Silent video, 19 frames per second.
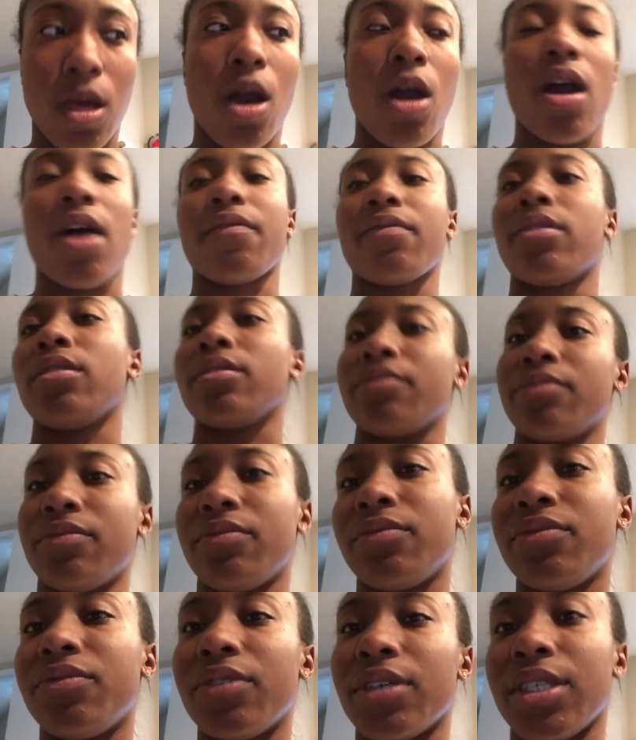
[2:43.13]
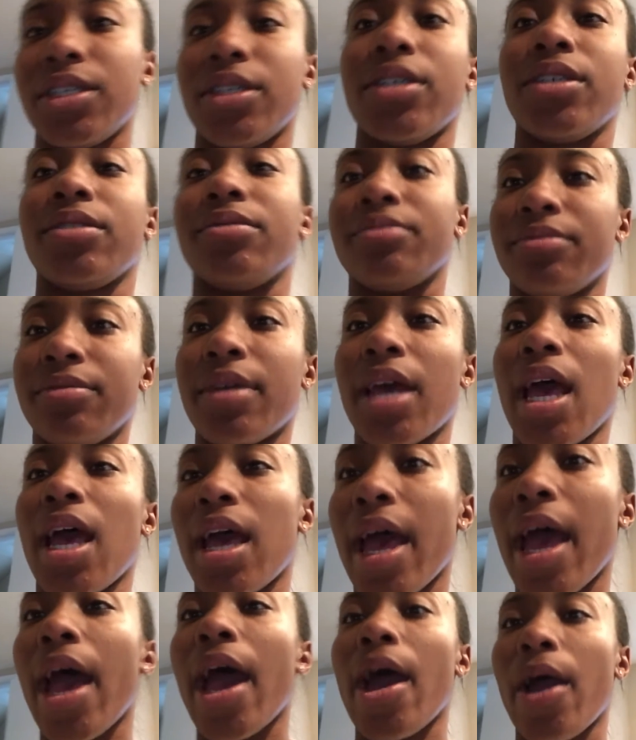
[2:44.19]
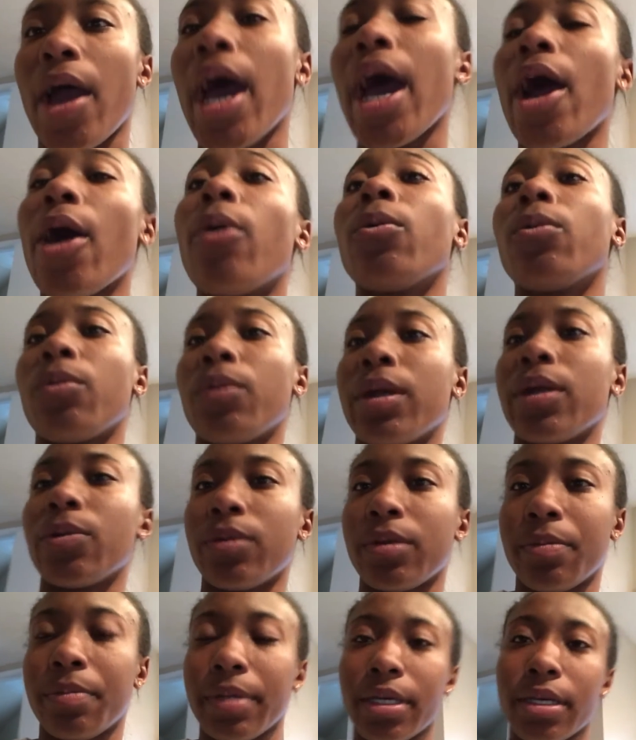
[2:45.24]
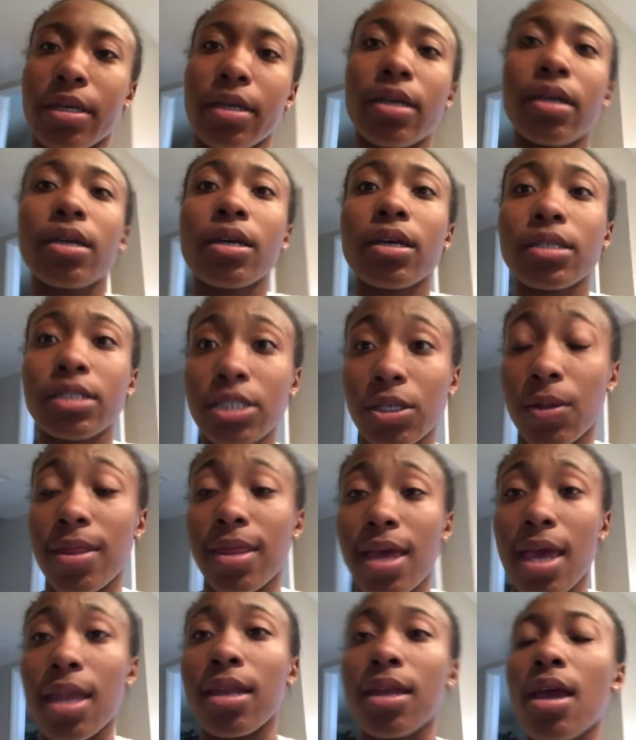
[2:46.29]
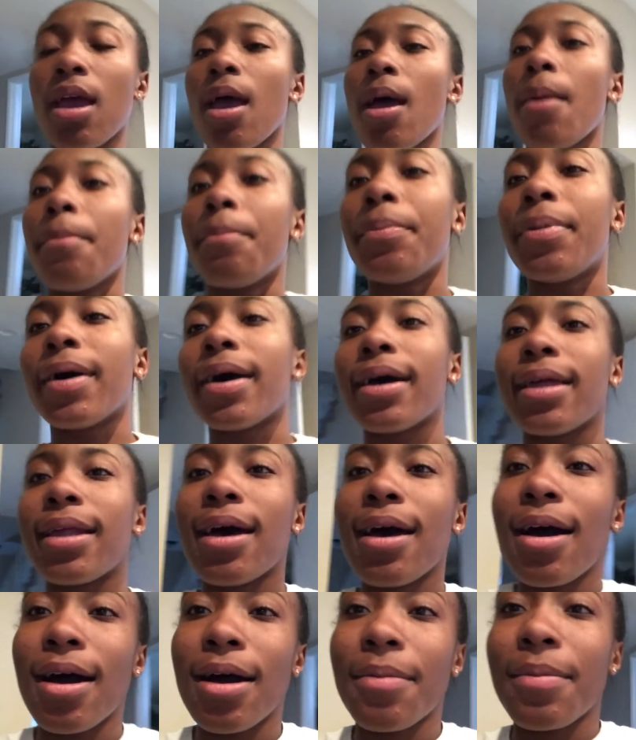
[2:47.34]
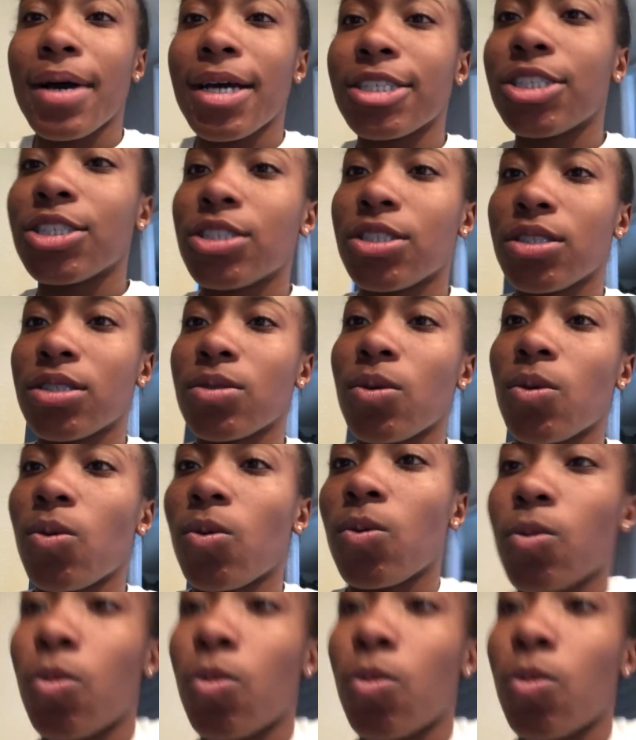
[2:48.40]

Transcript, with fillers: I'll have to figure out what it would be till then. But um, I just